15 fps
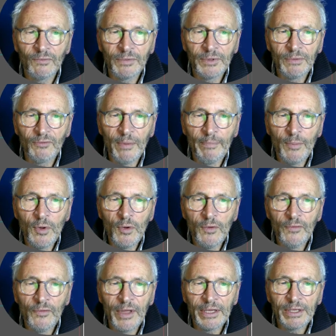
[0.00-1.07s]
remove
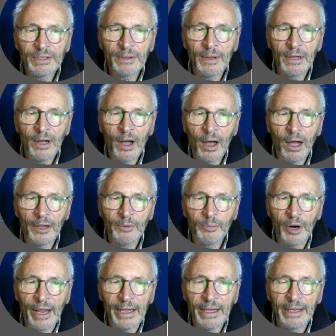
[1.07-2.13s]
this hard
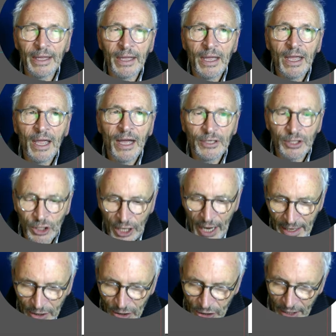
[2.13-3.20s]
break and
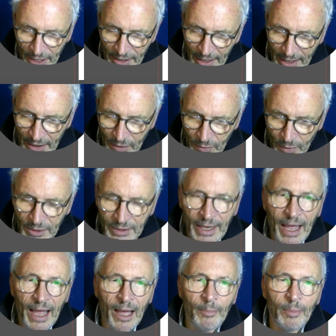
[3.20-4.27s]
change it into a
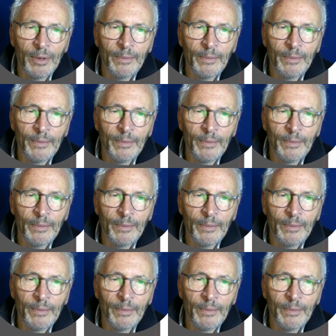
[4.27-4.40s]
tab